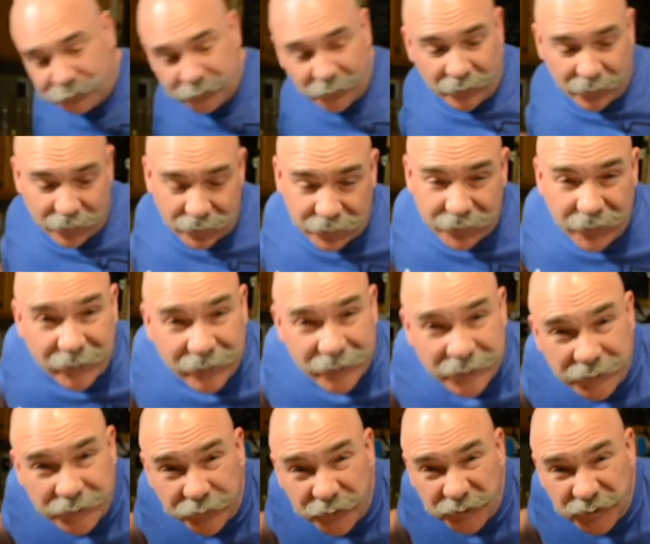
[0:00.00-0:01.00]
The thing
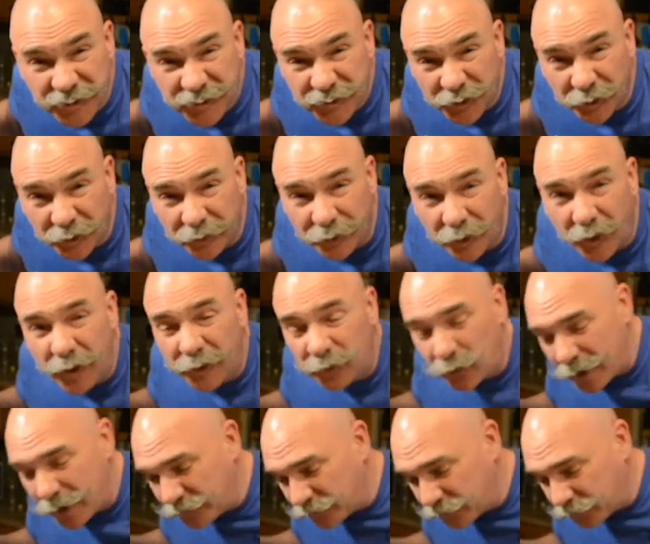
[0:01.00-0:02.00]
is, if you just turn it
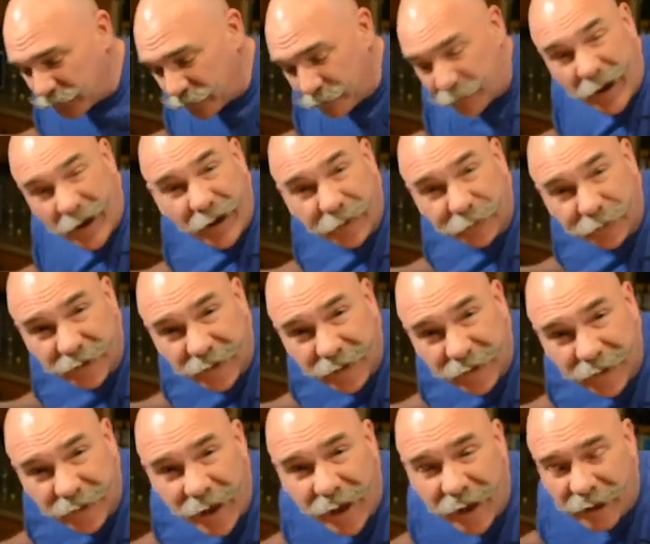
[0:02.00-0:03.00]
on, wait for the bottom to
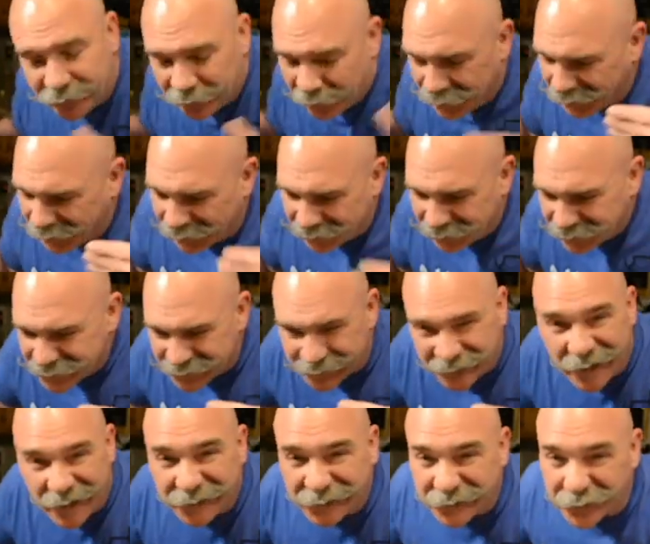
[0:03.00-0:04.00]
get hot, it
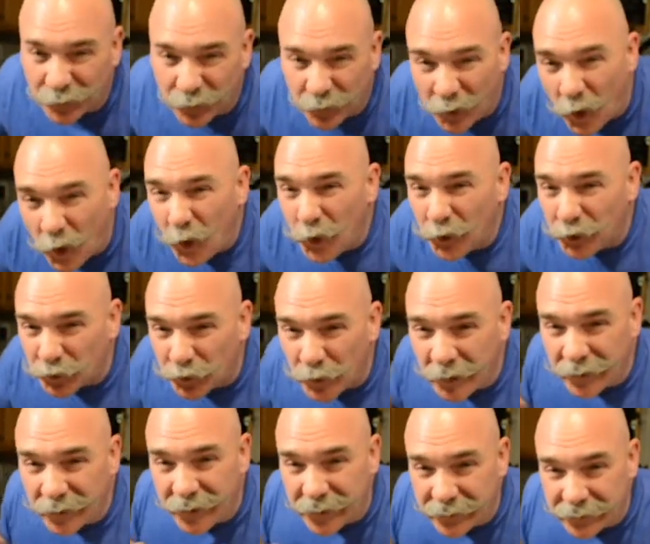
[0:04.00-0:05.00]
doesn't like to hold and
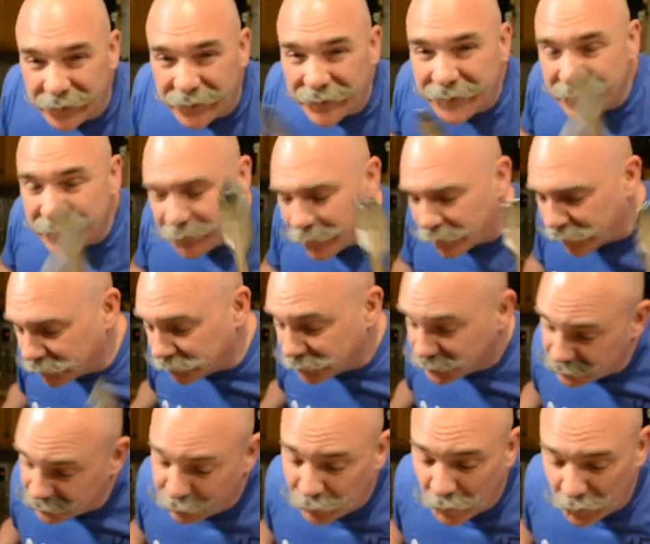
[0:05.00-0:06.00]
regulate the heat like
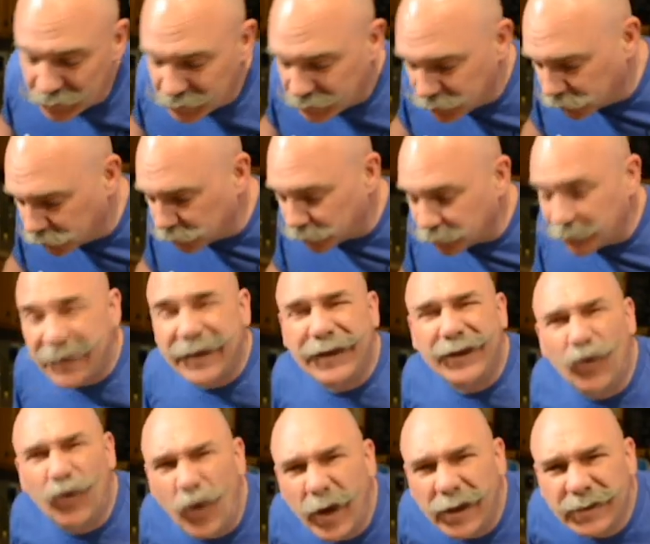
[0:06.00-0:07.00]
it's supposed to, like
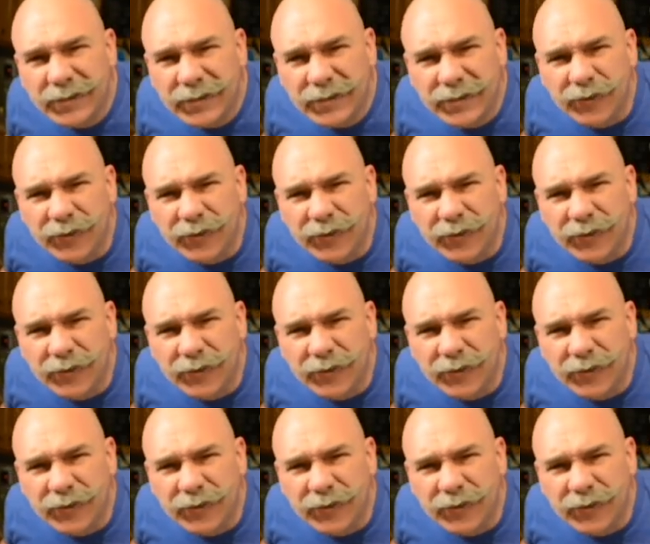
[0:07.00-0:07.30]
it wants to.